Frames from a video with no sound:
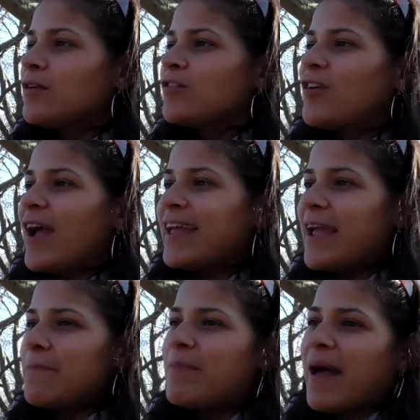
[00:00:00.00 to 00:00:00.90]
So I
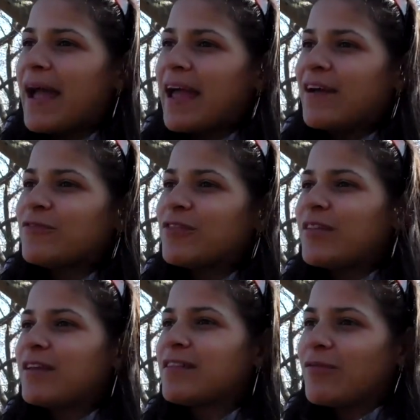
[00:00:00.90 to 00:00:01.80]
came back after
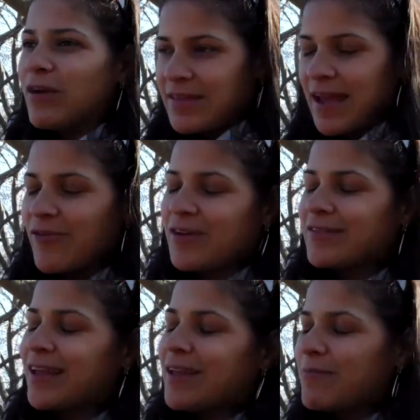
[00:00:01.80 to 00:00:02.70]
Thanksgiving. I
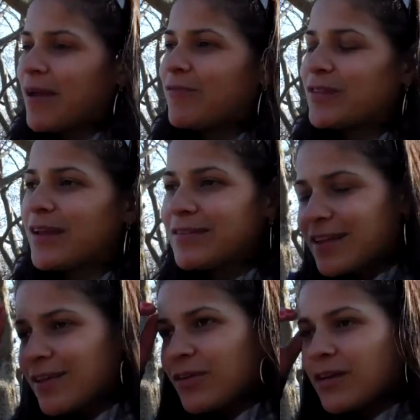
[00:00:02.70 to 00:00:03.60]
digress. I came back for
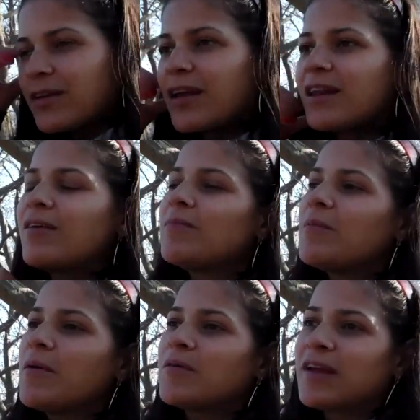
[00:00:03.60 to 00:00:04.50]
Thanksgiving, and I
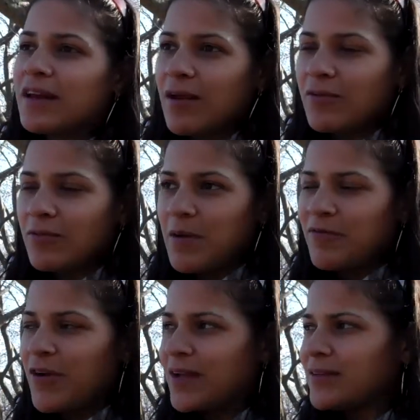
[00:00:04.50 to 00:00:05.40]
remember I was hanging out with my
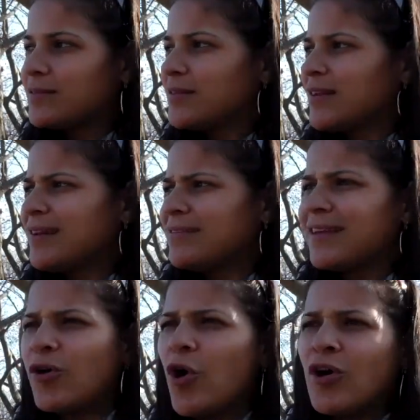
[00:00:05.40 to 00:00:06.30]
friends, and I
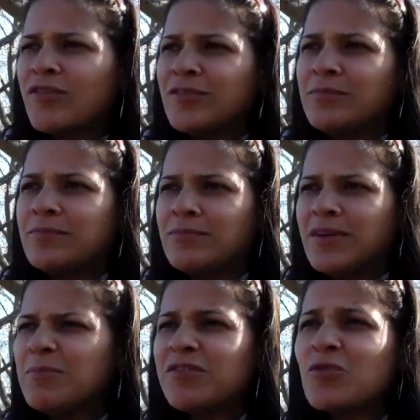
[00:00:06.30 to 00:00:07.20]
said, awesome.
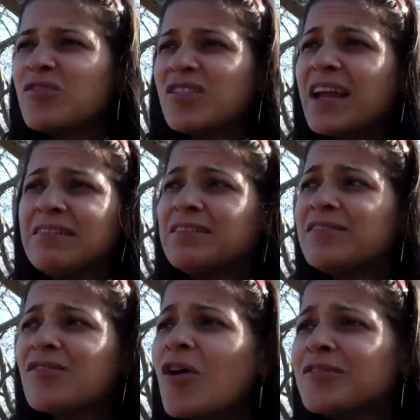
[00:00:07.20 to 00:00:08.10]
I'm so psyched.
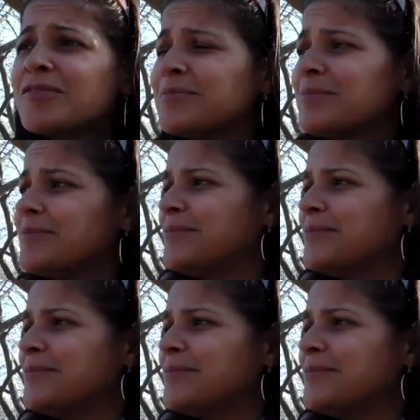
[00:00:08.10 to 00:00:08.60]
This is awesome.